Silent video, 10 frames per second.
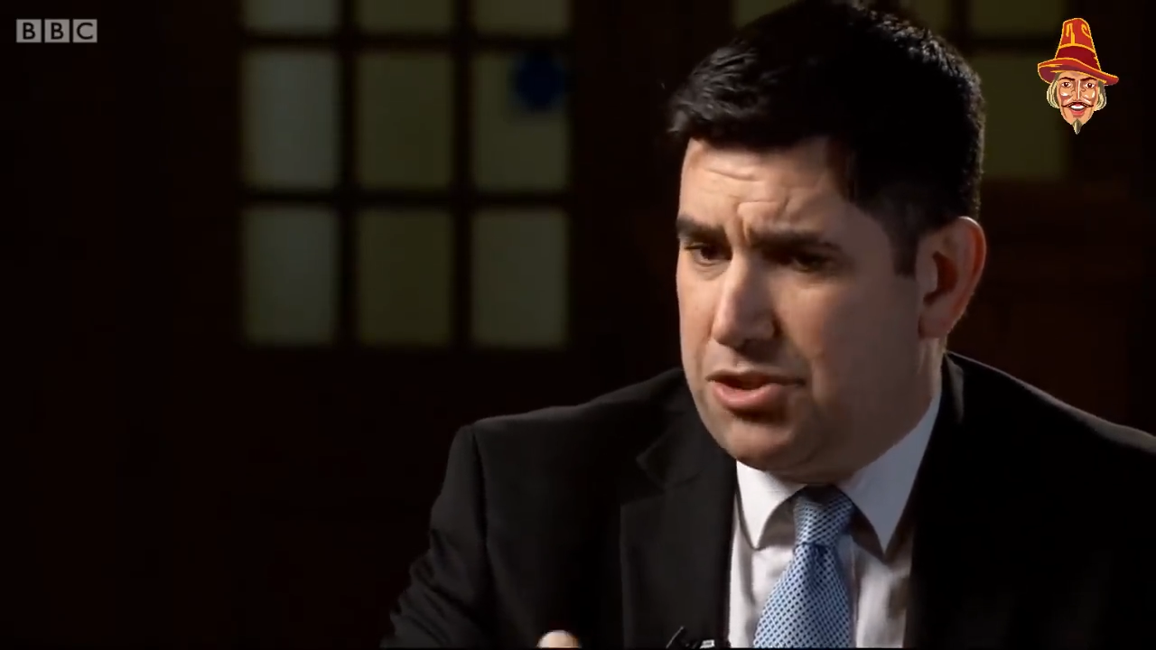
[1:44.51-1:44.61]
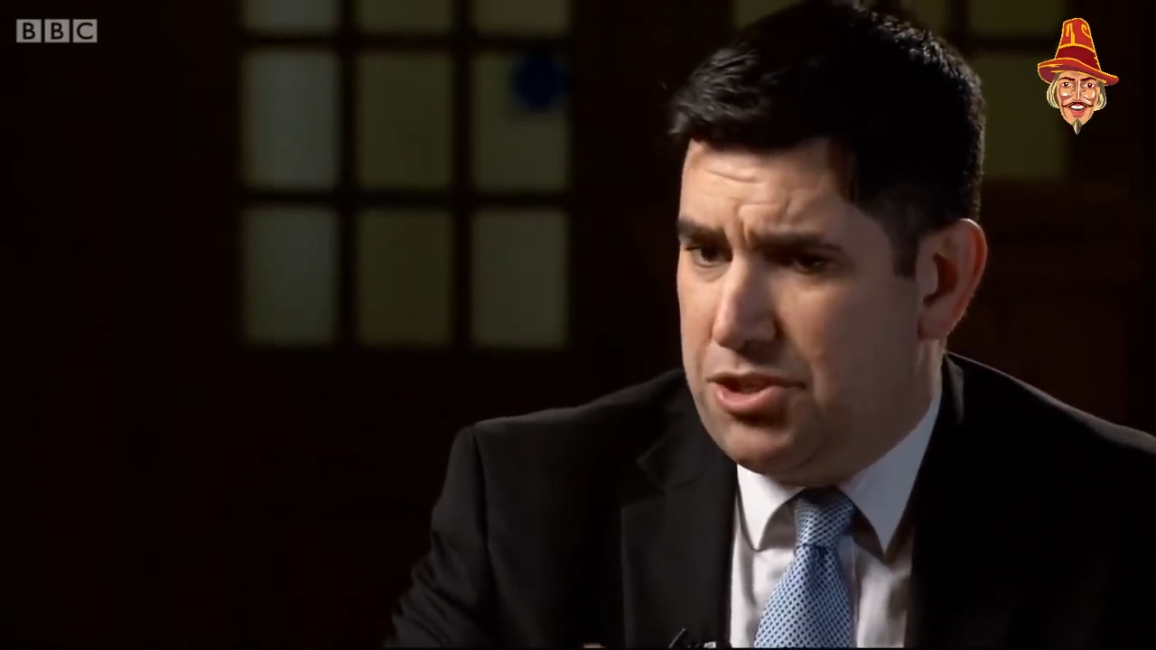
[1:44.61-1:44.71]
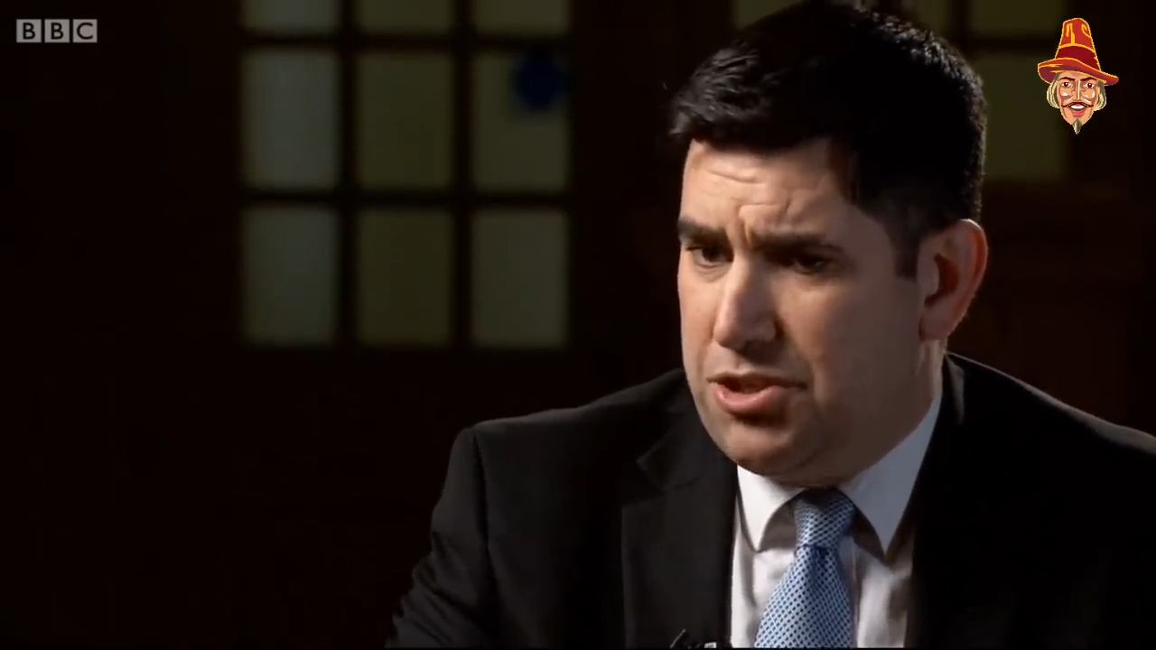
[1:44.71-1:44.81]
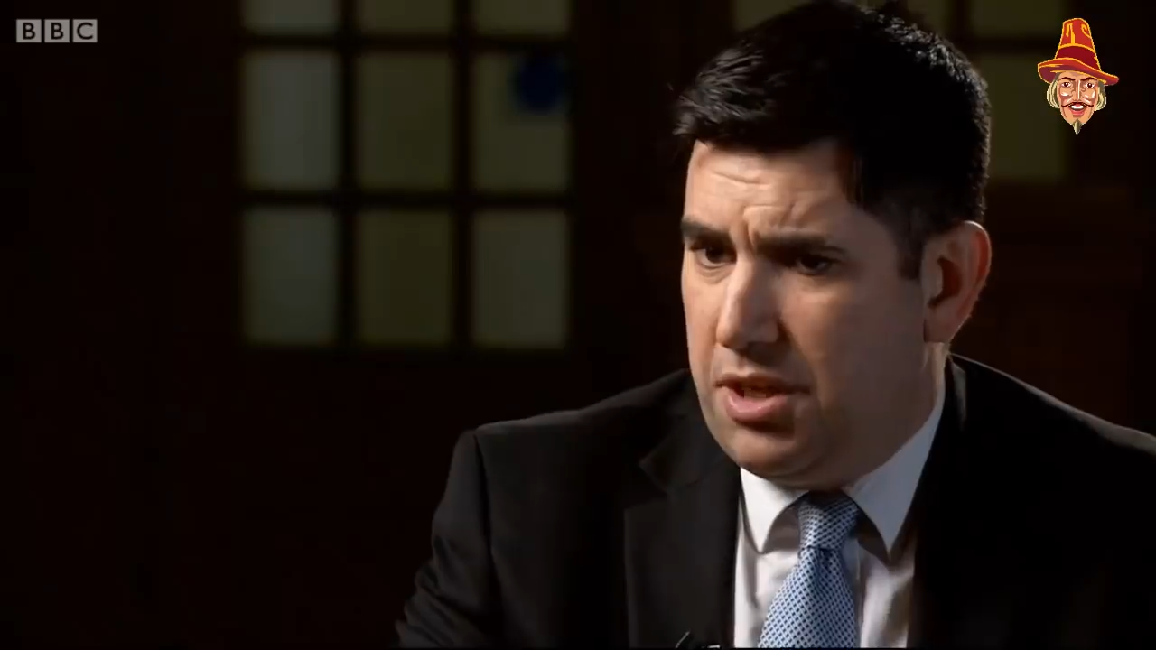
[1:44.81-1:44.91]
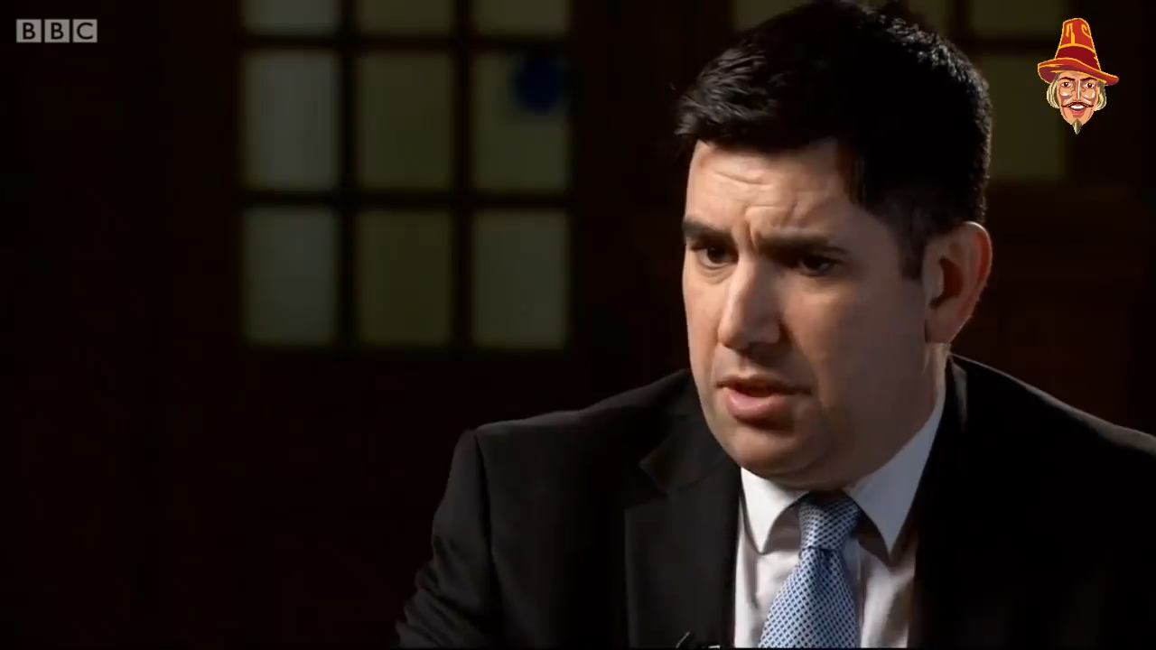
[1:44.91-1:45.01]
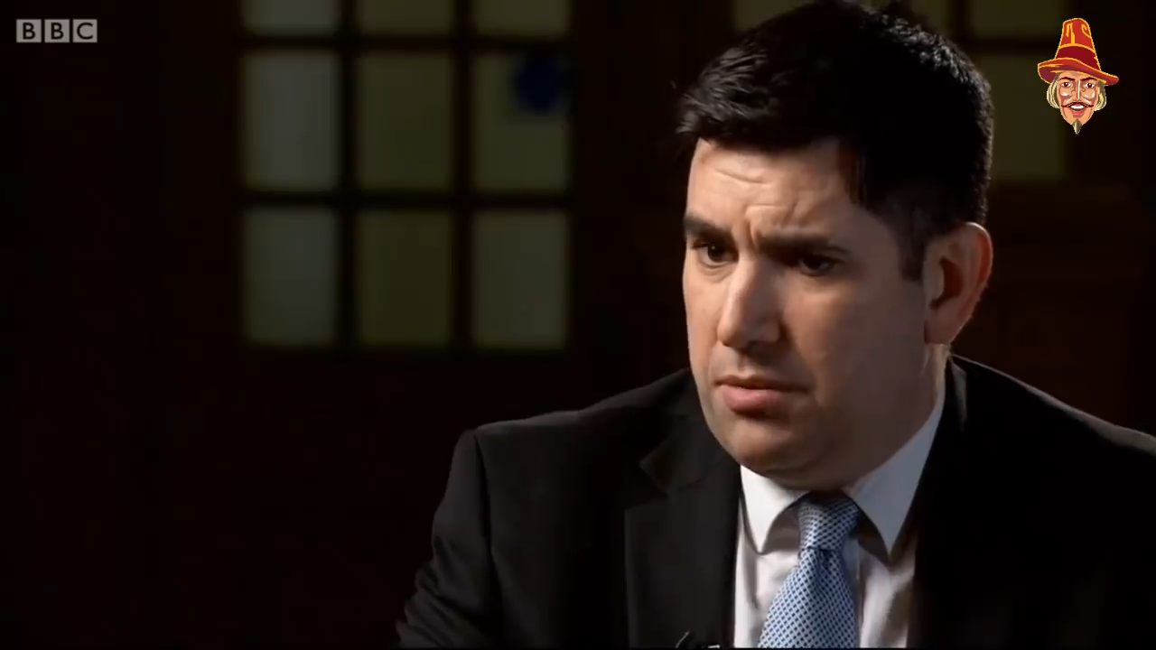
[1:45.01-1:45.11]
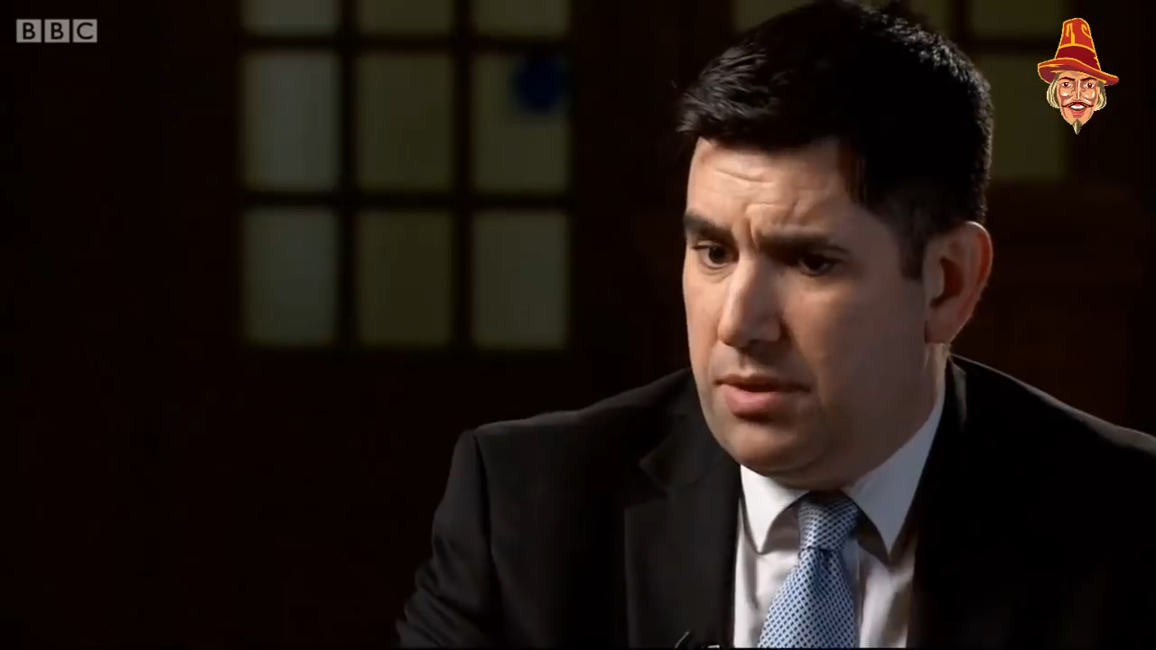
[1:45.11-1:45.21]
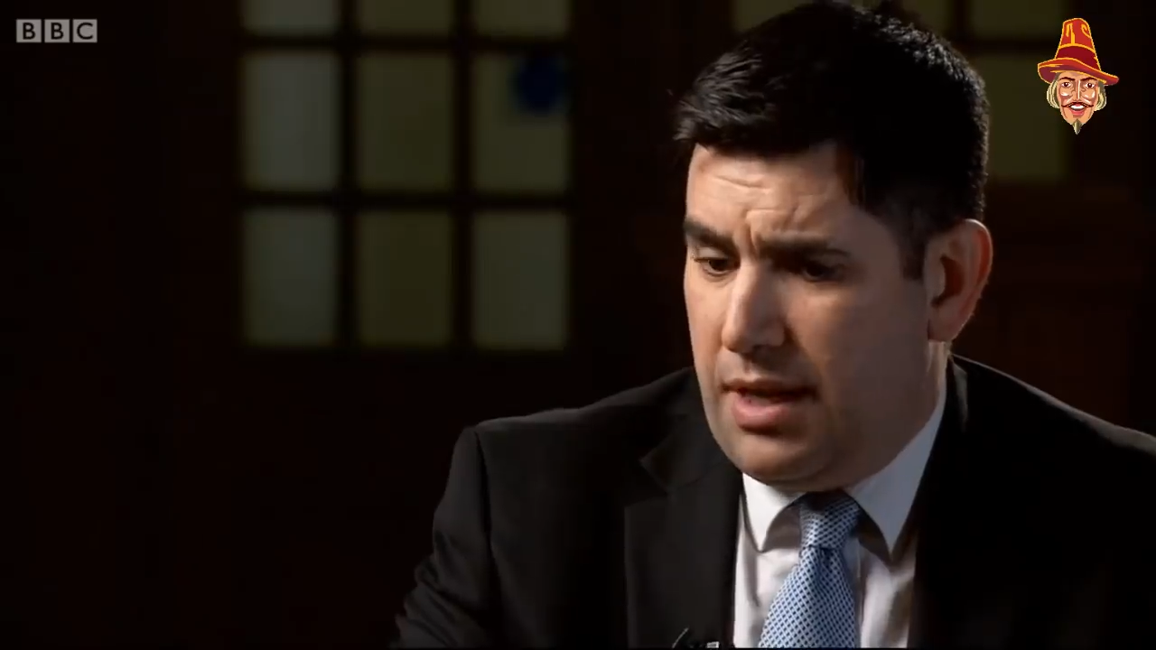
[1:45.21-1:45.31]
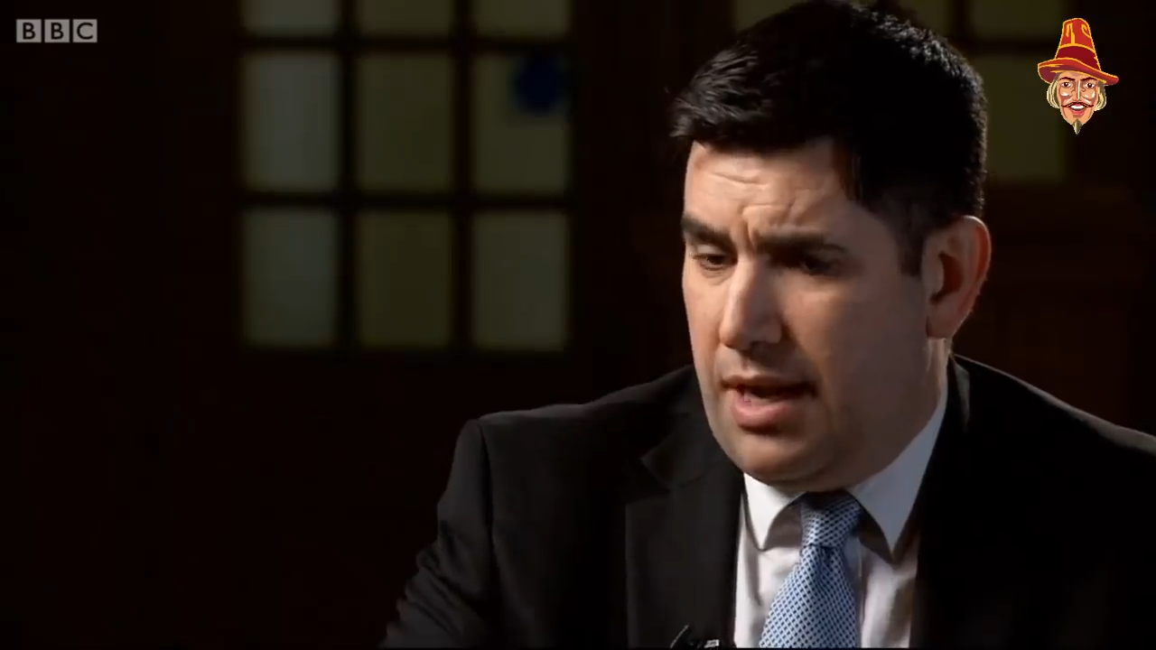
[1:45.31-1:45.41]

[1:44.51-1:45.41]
to do,